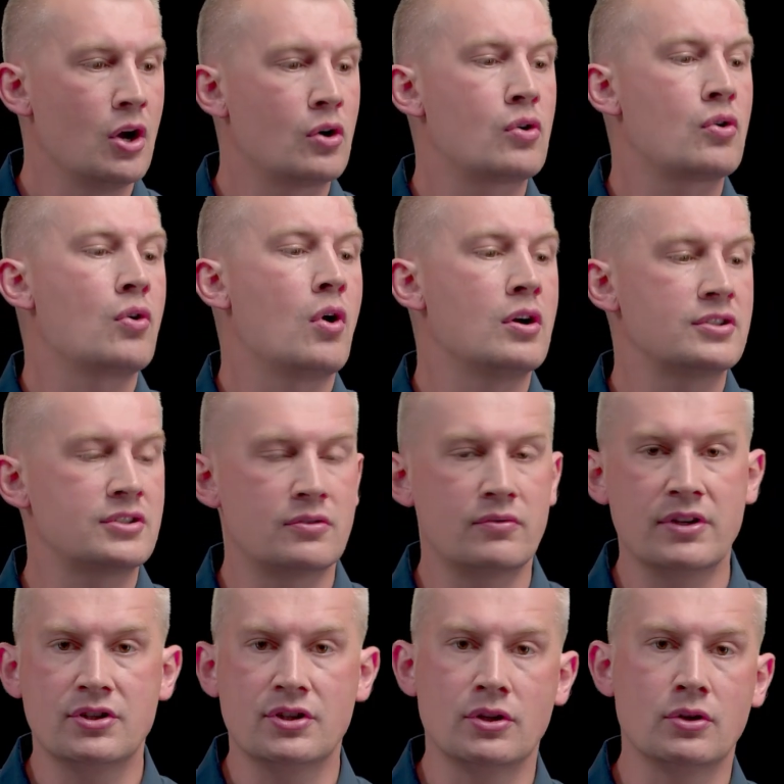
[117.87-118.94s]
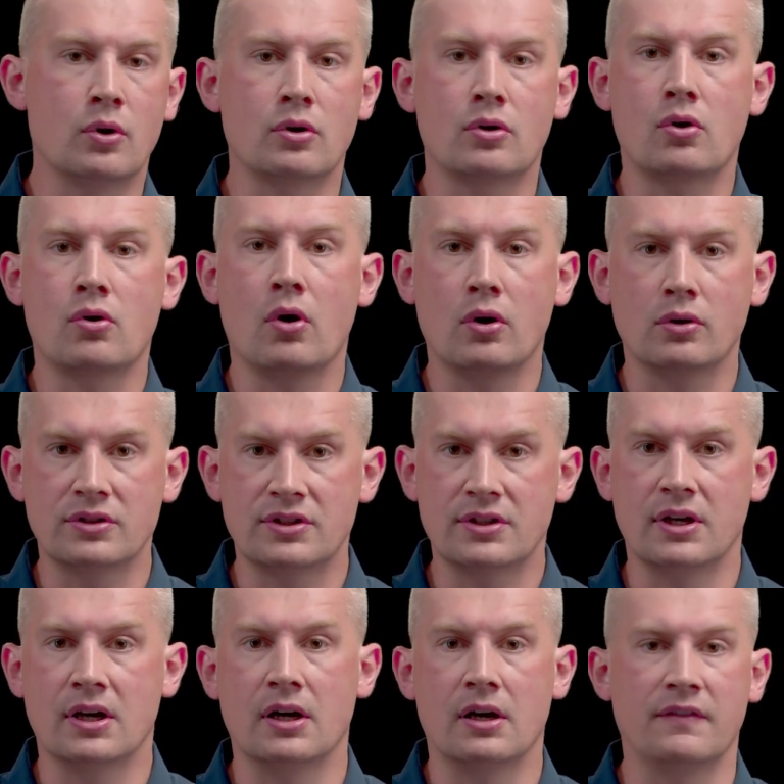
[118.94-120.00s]
cross region or cross
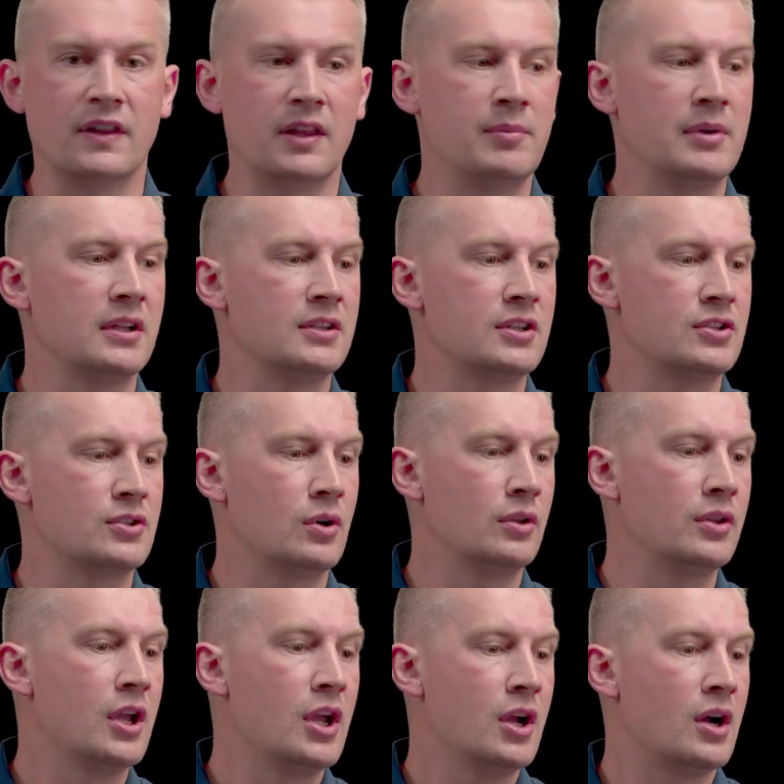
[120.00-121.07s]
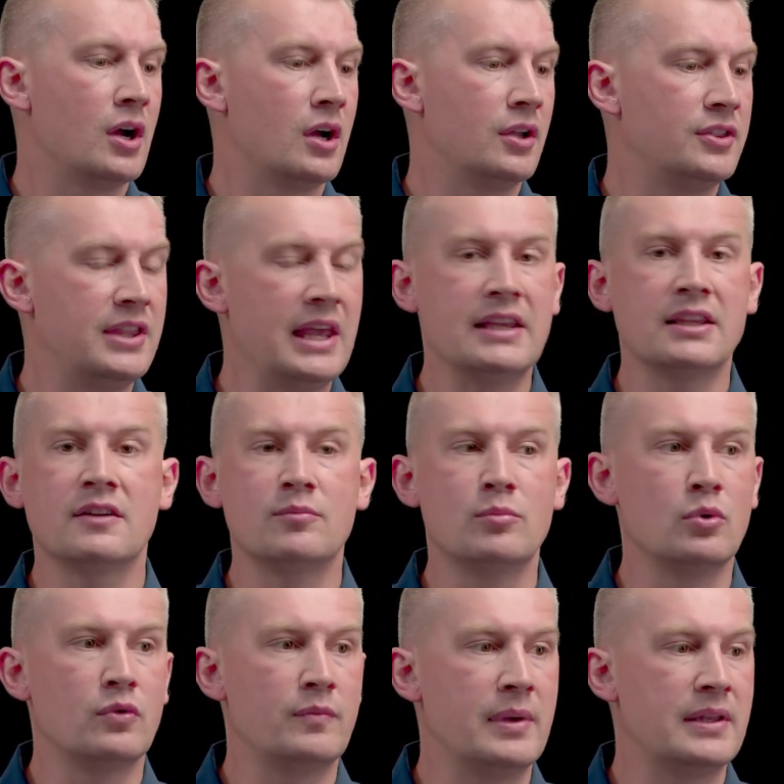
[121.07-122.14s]
uh, availability zone uh, data
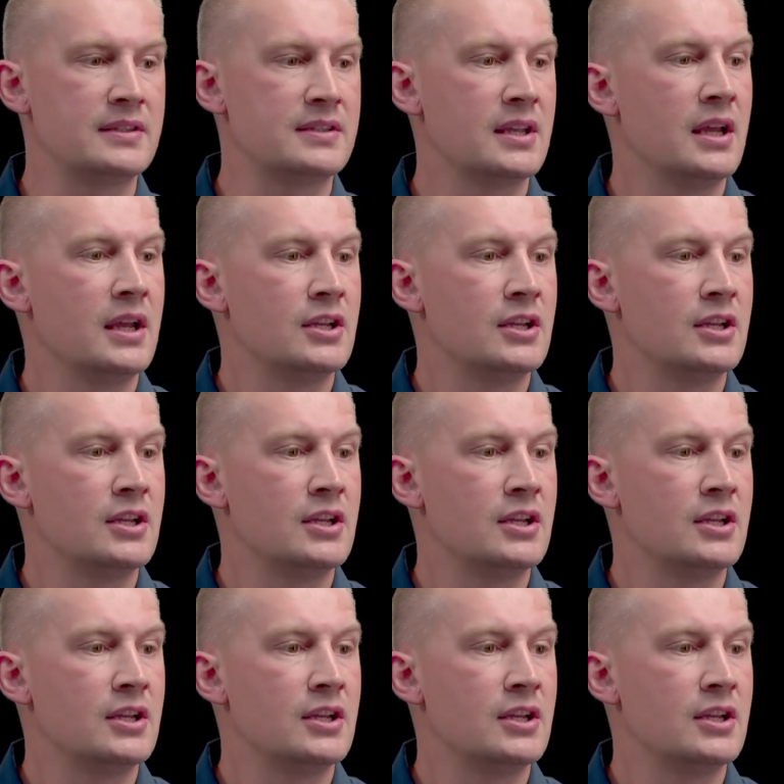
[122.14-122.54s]
movement.